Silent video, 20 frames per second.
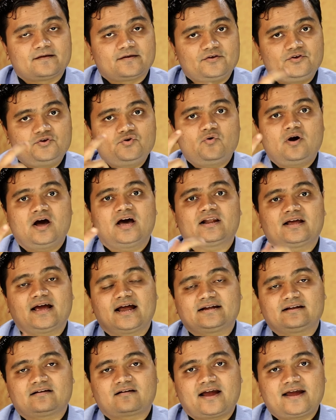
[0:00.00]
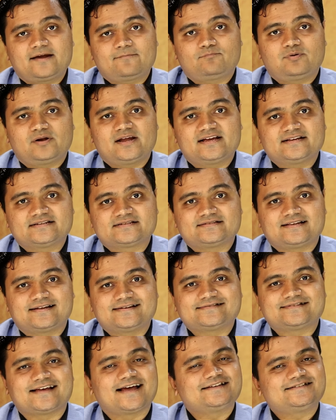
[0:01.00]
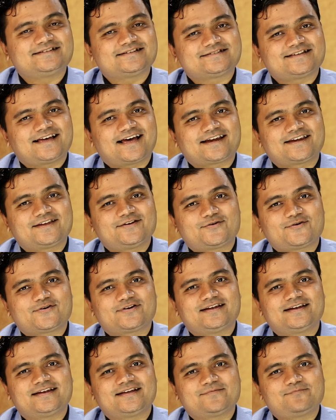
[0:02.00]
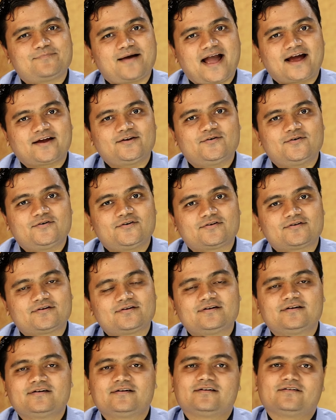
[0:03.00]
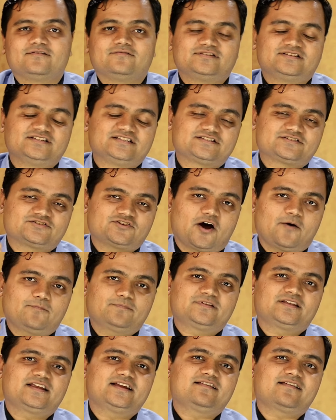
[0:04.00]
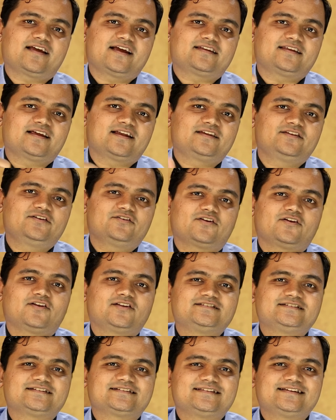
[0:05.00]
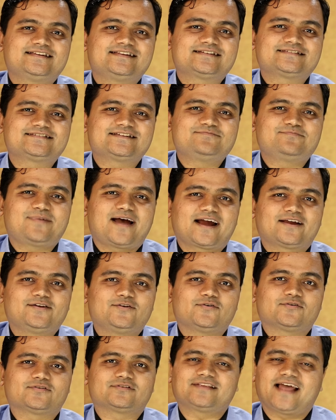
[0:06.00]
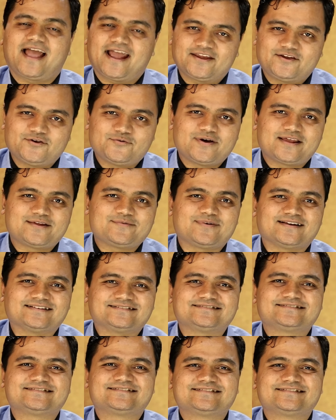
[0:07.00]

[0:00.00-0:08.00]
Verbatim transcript: you are at a right place. That is HSR Neuroclinic Bangalore. It is top 3 rated neurology clinics in Bangalore. Thank you very much.